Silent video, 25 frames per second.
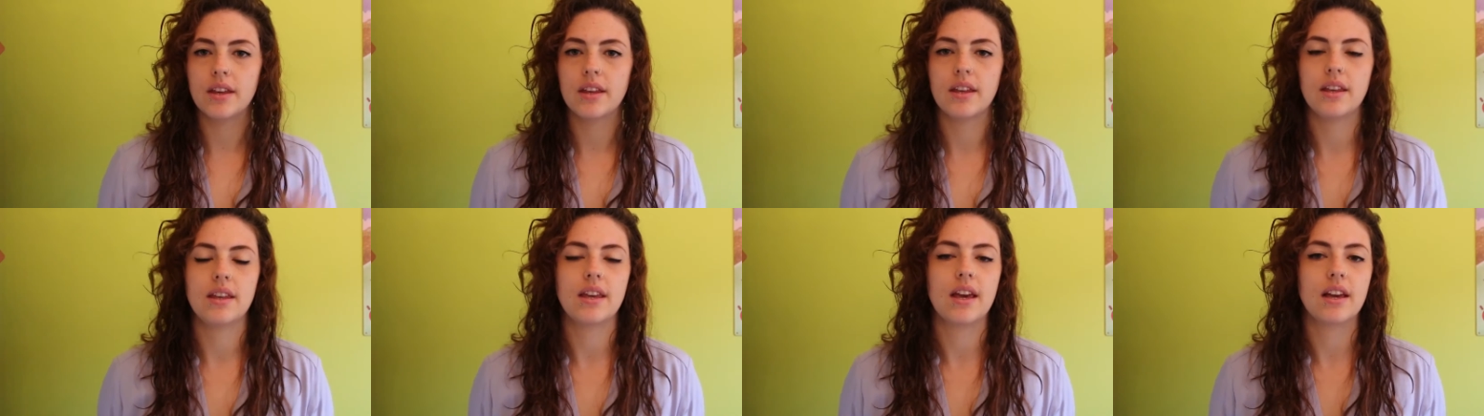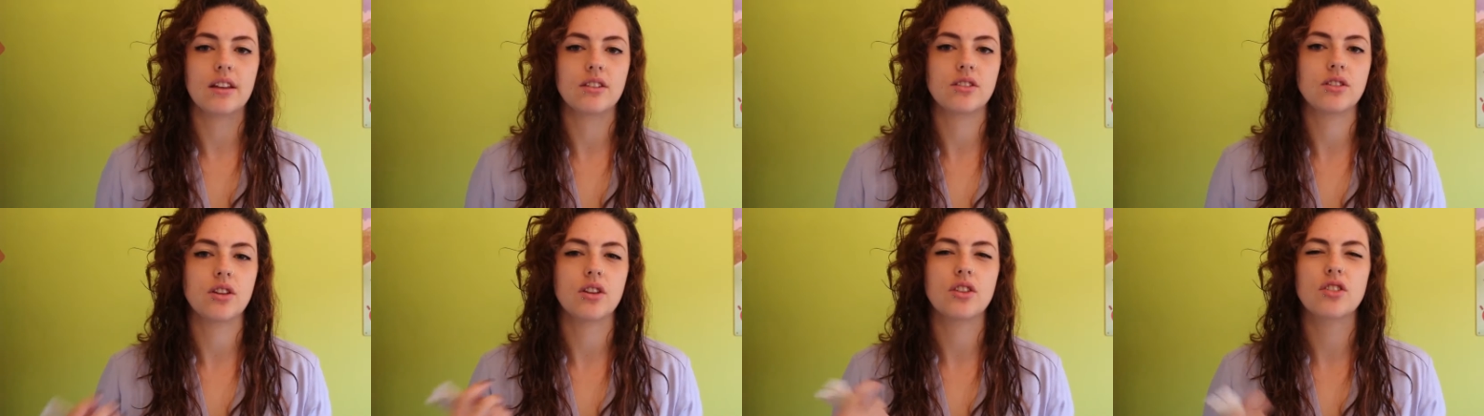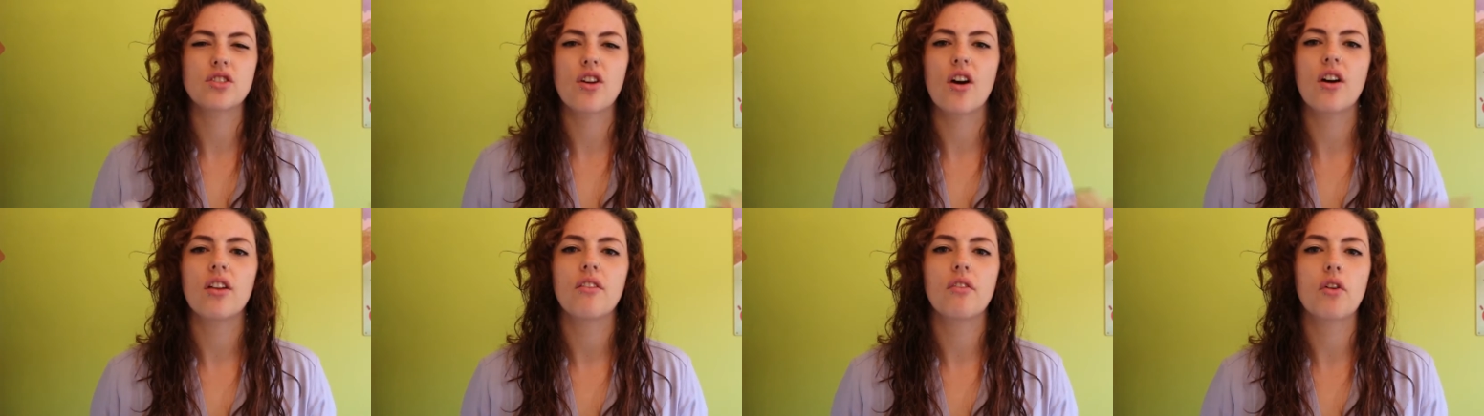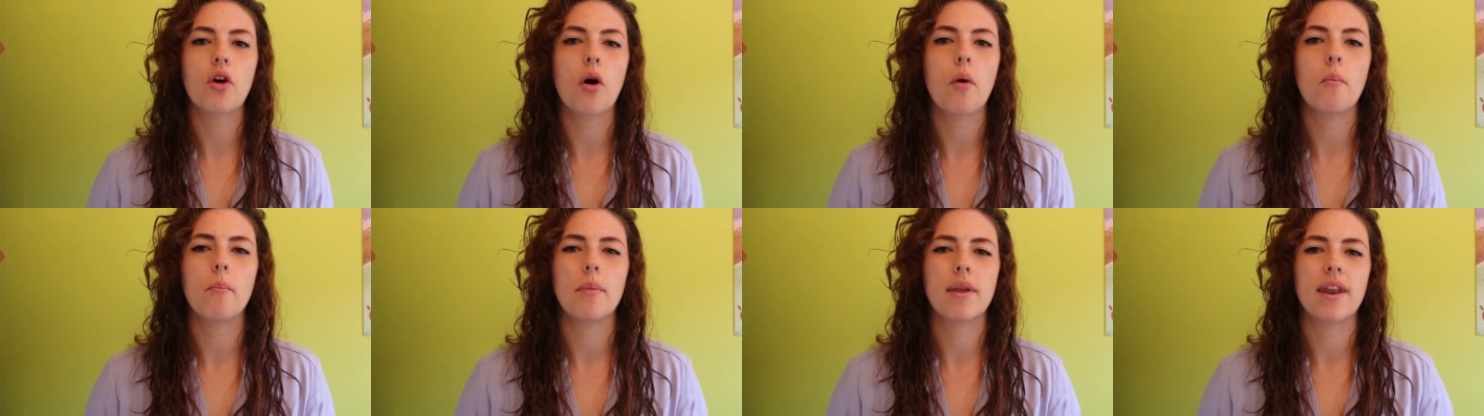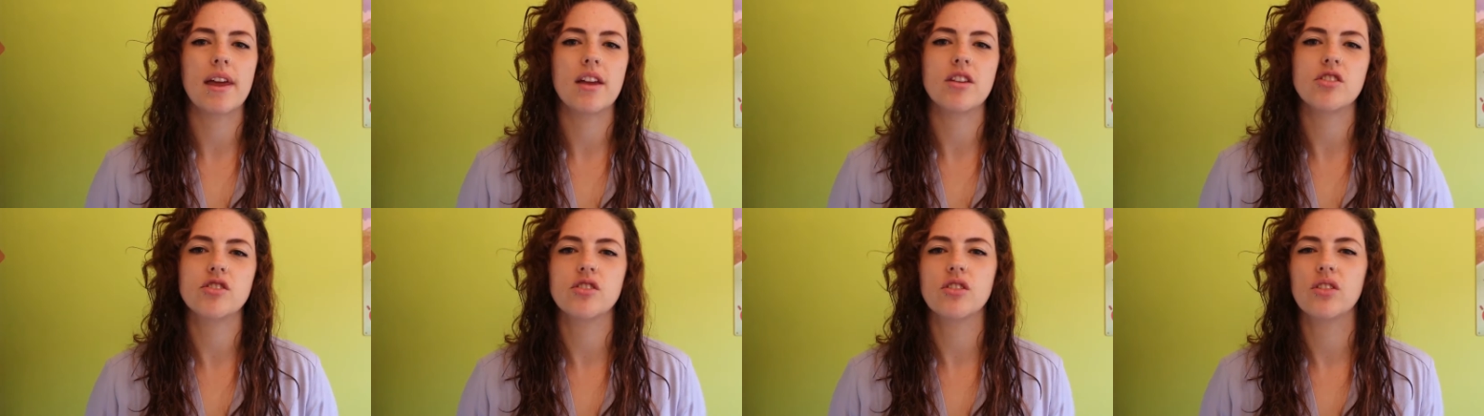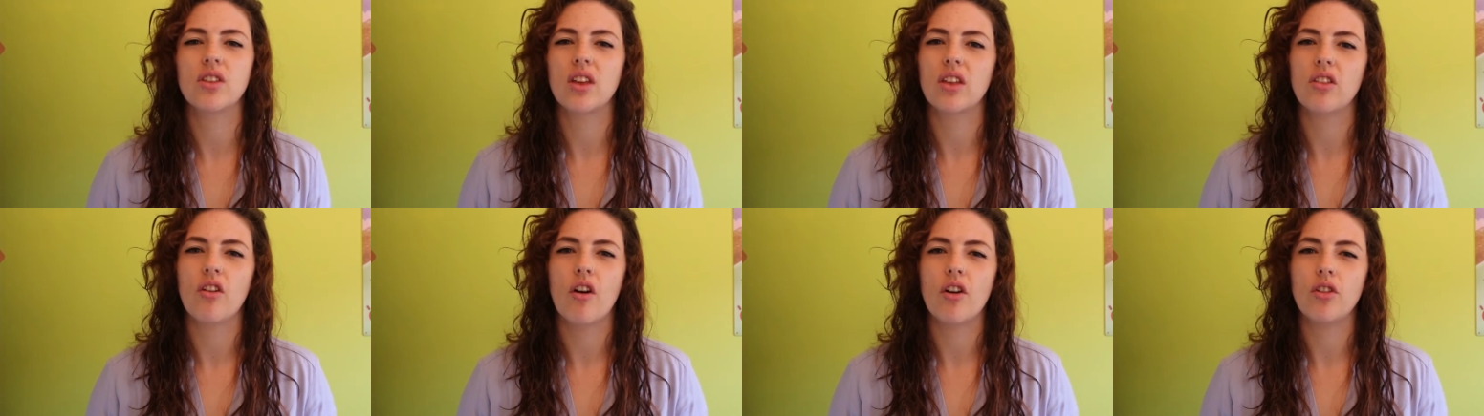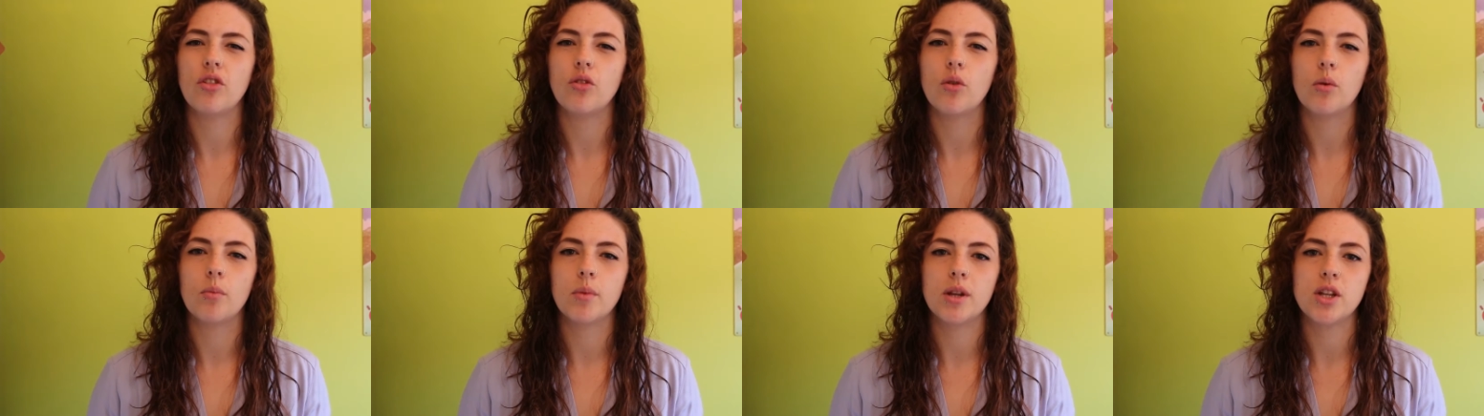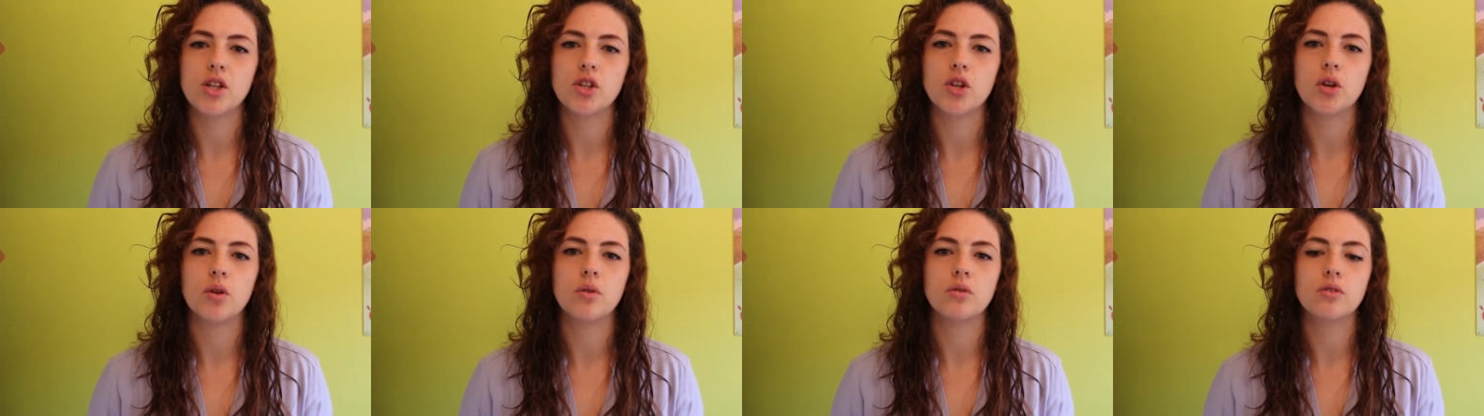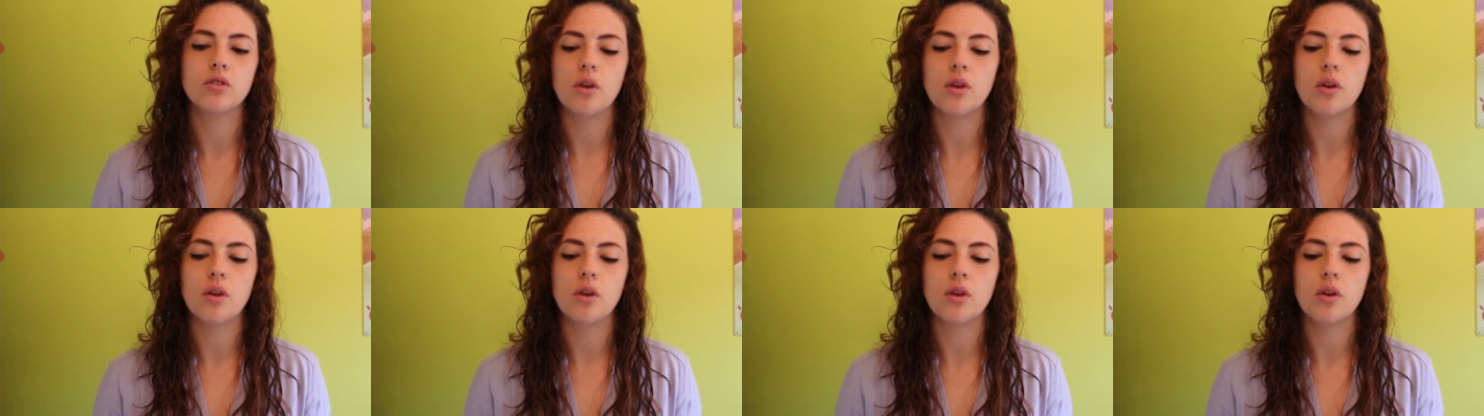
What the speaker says: yeah, so it's kind of a combination thing that I normally do,